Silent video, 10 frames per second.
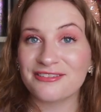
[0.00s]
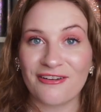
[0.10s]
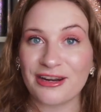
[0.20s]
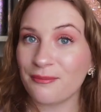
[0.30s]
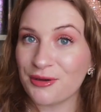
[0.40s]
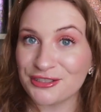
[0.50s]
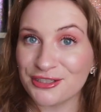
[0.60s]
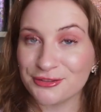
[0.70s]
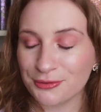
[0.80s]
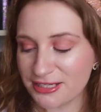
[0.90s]
divide up their
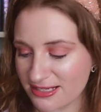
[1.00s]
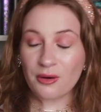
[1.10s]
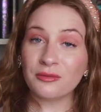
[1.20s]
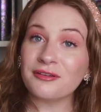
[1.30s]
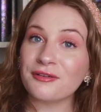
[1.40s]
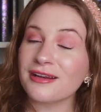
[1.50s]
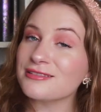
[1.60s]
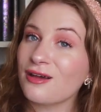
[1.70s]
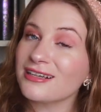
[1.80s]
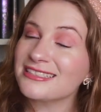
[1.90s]
territories, but only for
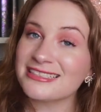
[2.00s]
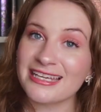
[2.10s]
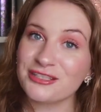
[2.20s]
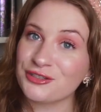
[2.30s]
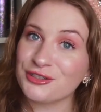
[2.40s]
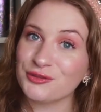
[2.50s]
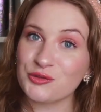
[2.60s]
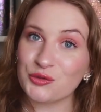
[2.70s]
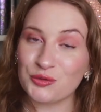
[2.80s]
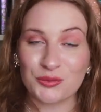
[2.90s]
as long as it takes her
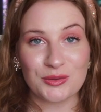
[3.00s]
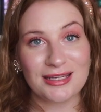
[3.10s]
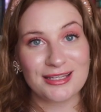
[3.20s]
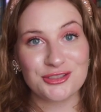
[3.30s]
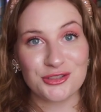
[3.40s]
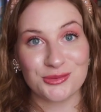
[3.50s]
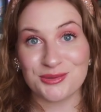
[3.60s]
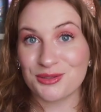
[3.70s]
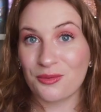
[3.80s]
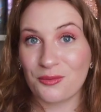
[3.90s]
to
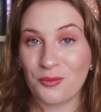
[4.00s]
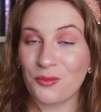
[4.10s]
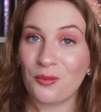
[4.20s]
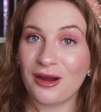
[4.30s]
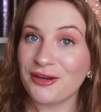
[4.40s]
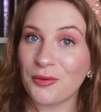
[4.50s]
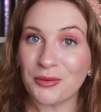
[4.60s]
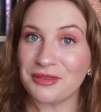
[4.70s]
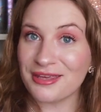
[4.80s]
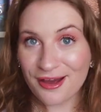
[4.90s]
choose one
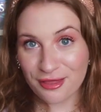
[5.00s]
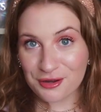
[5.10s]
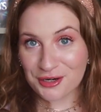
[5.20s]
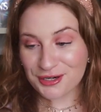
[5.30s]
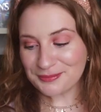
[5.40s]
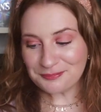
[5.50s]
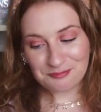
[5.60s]
or the other.